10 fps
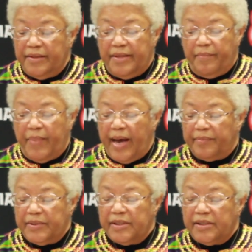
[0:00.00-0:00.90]
The
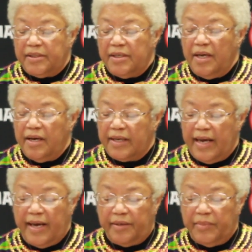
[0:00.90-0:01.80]
Baptist
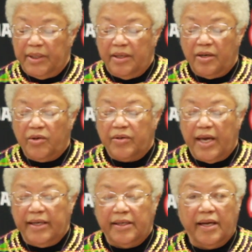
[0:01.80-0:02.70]
Academy,
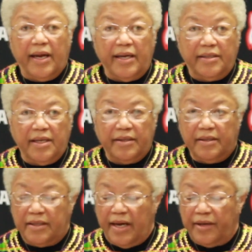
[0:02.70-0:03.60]
located at 18th
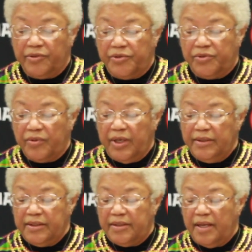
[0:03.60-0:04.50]
and Caddo
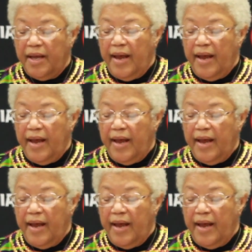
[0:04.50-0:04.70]
Streets,